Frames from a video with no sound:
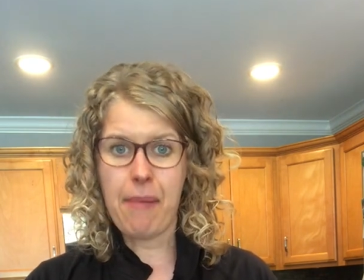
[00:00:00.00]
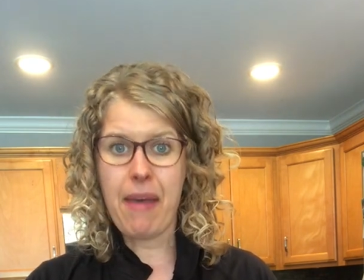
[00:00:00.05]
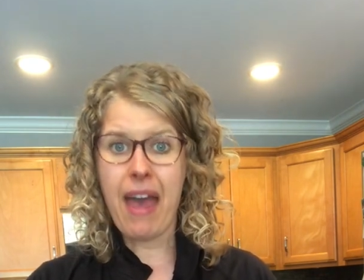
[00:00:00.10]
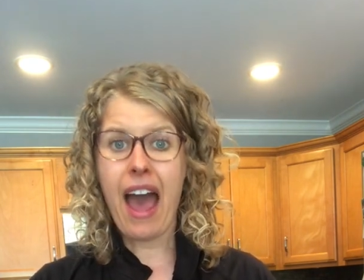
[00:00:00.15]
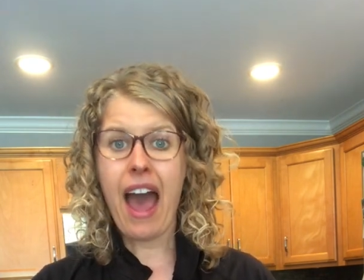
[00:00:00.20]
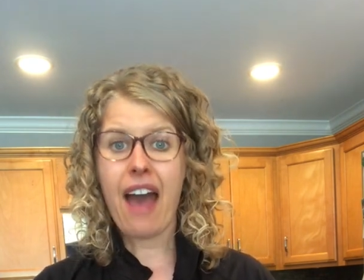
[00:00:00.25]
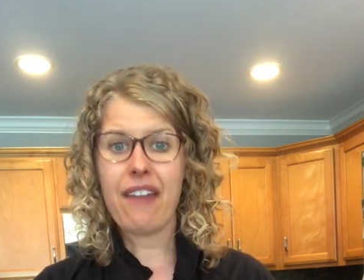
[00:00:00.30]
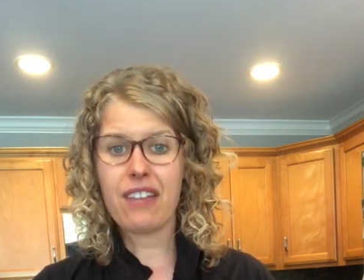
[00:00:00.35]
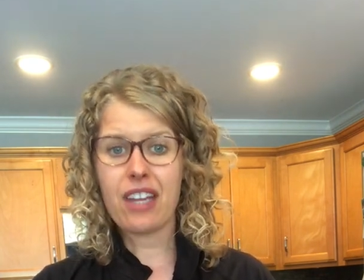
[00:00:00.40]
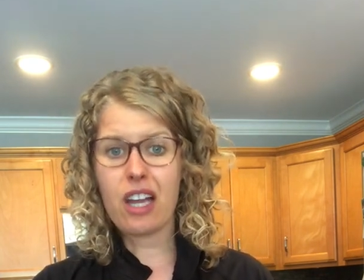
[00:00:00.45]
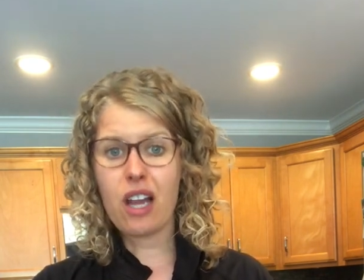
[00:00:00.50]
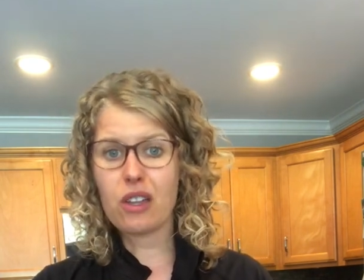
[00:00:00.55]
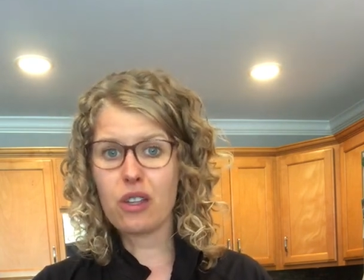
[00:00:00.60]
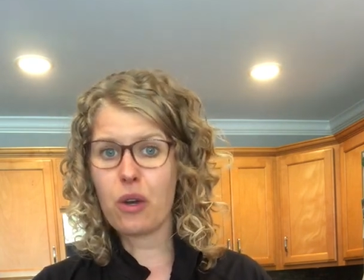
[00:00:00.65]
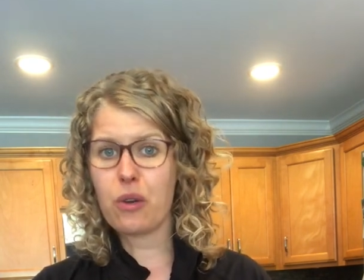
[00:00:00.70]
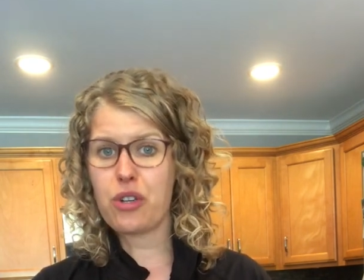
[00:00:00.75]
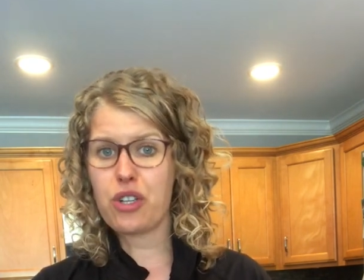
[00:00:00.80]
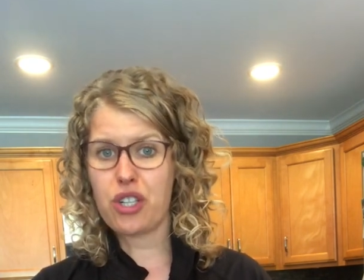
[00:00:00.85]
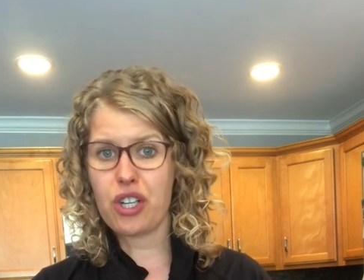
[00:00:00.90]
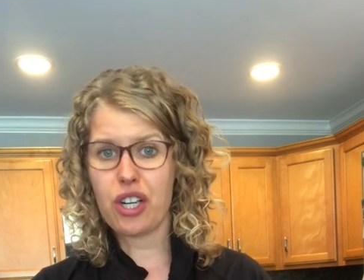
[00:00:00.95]
having a
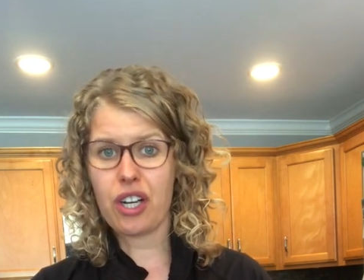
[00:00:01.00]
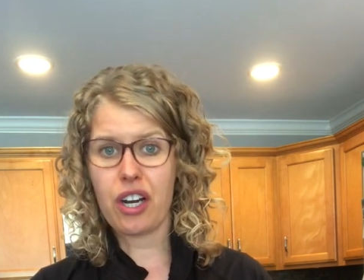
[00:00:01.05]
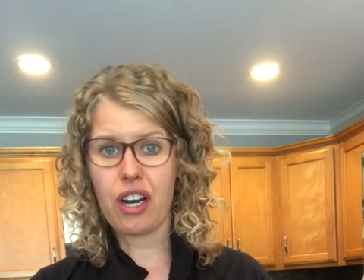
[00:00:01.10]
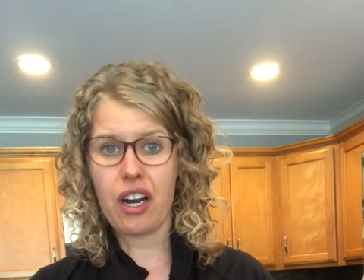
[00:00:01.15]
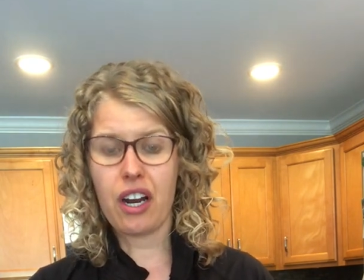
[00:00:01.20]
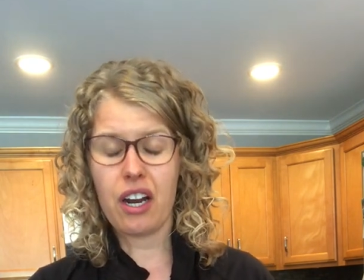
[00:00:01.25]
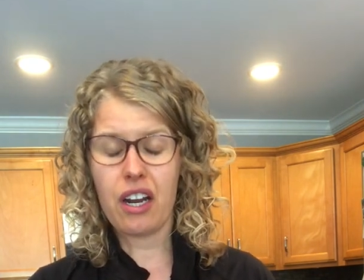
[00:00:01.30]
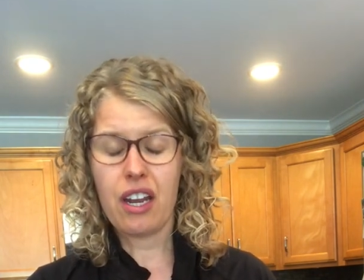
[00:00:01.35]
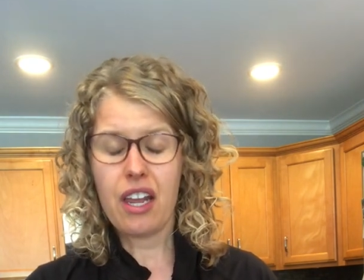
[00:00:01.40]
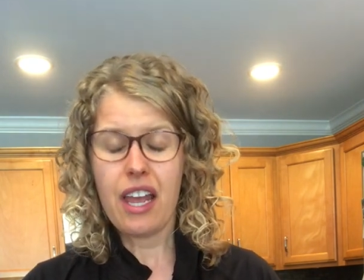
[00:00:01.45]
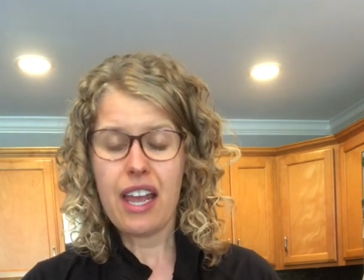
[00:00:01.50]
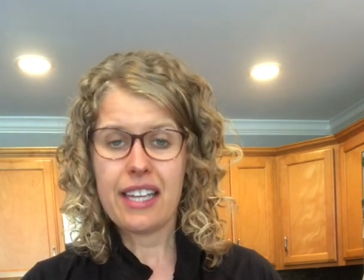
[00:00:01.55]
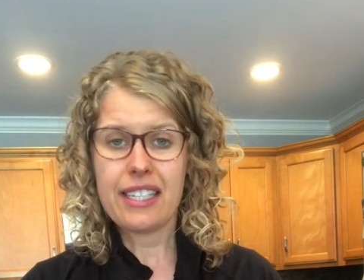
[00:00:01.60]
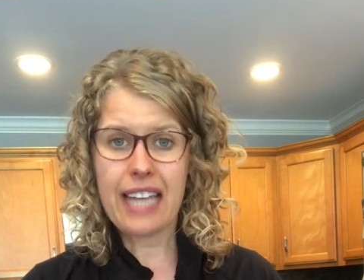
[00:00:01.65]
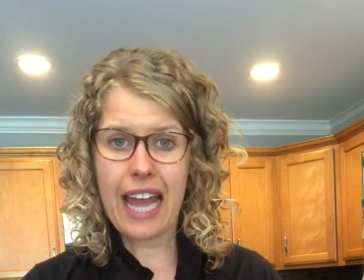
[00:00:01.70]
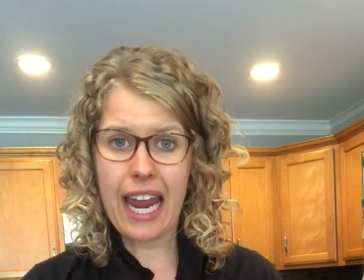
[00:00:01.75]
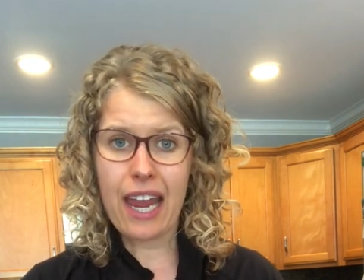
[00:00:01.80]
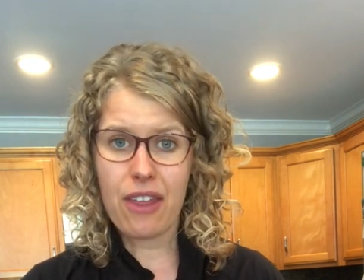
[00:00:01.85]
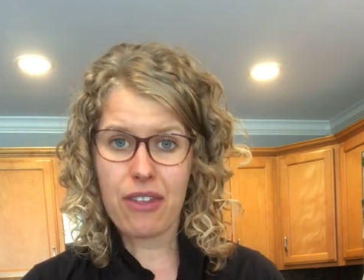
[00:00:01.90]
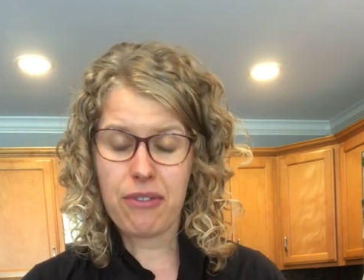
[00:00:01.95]
low sugar
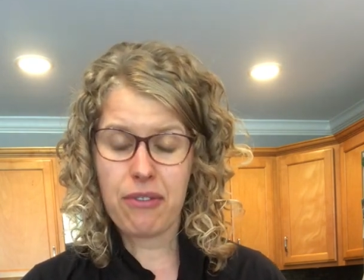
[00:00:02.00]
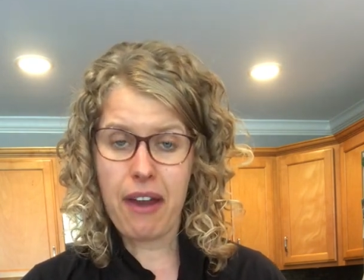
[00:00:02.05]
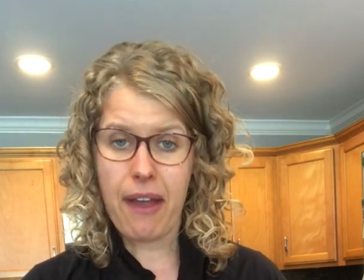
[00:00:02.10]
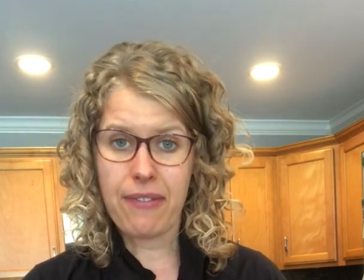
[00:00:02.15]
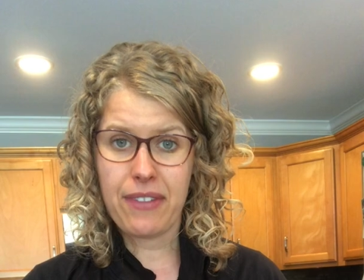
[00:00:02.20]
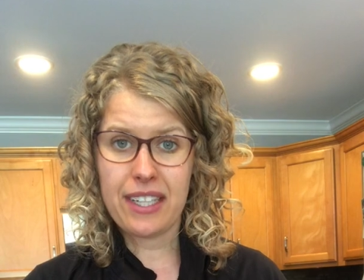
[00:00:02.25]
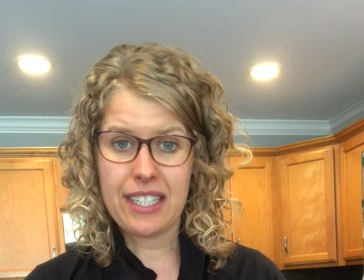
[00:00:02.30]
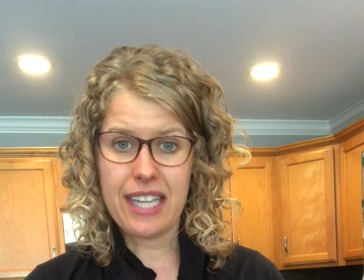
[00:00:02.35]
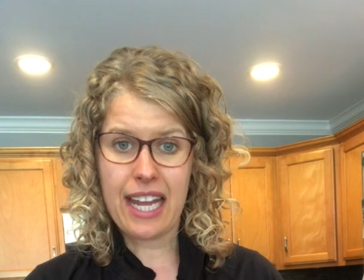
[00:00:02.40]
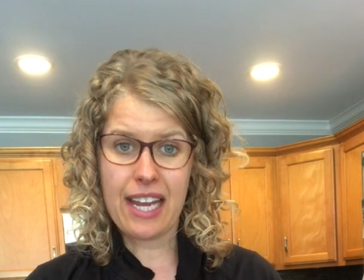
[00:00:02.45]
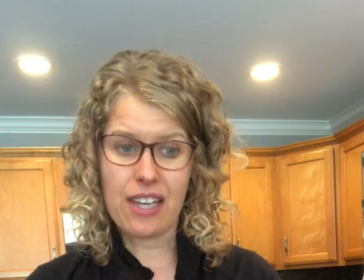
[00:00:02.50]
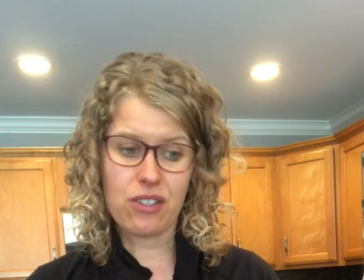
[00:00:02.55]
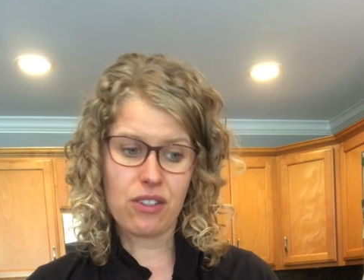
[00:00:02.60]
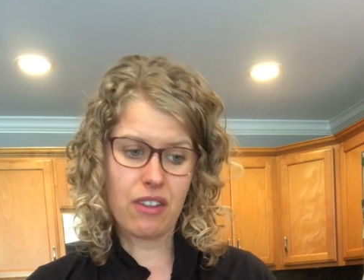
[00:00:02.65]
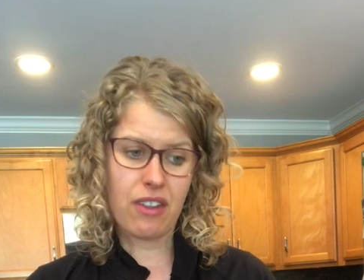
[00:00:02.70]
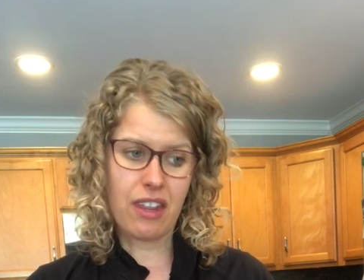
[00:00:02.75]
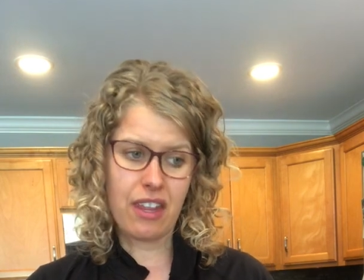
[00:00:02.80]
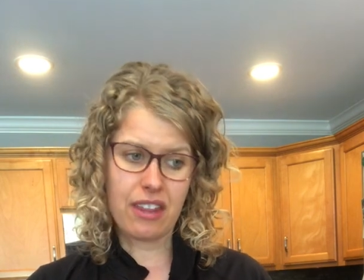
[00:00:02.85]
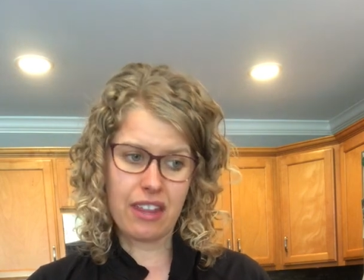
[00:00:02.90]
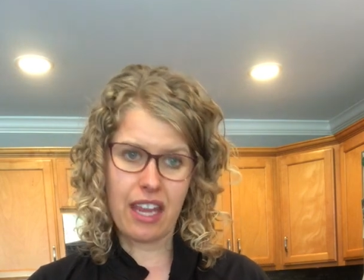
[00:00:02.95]
diet throughout the day
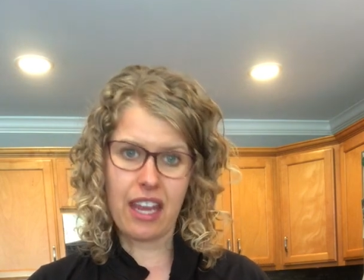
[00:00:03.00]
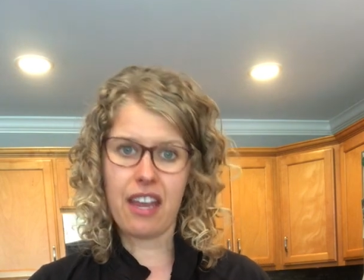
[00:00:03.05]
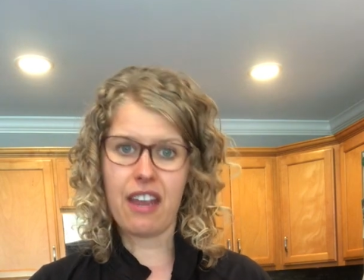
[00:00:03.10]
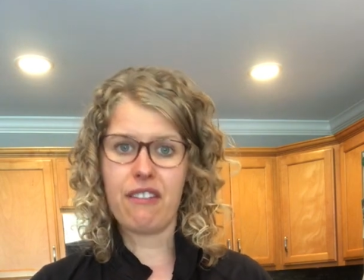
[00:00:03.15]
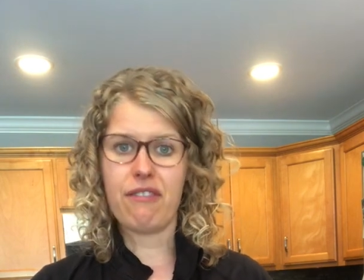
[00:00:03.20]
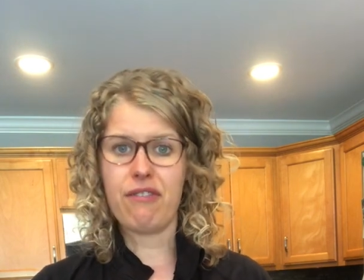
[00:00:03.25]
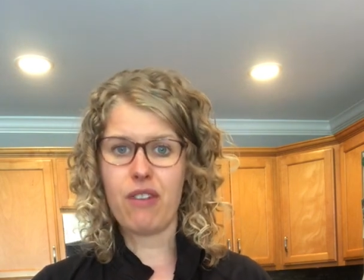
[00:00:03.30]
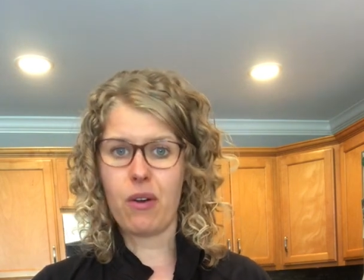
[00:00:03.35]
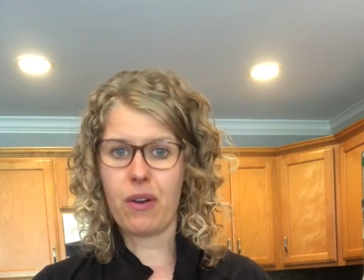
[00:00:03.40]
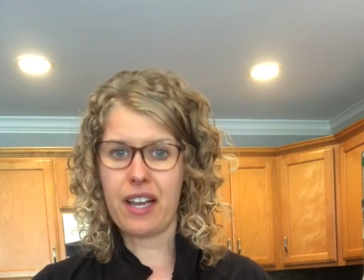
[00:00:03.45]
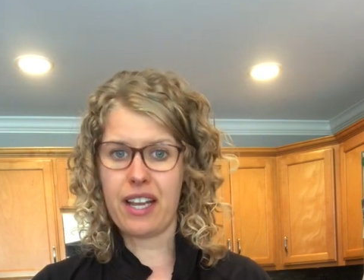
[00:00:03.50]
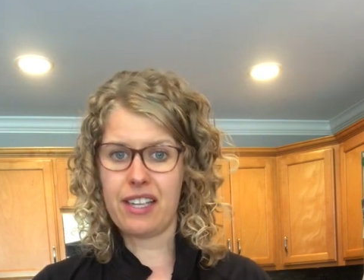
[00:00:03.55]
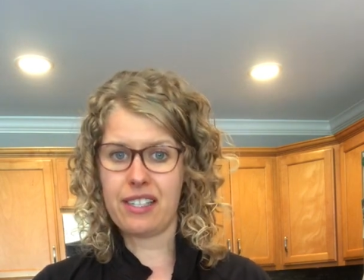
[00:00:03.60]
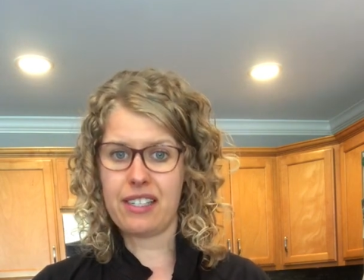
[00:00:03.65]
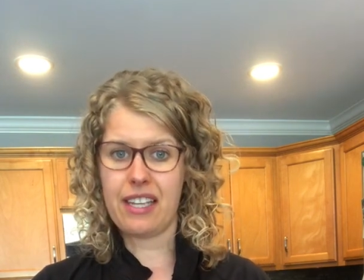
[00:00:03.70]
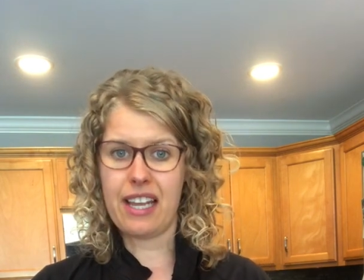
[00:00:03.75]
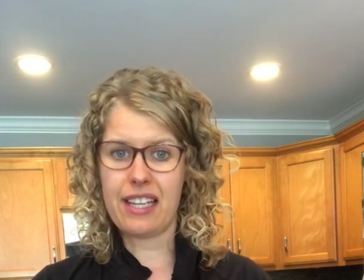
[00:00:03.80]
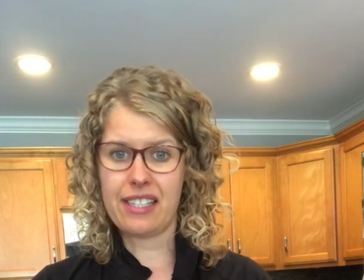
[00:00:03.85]
so that they can focus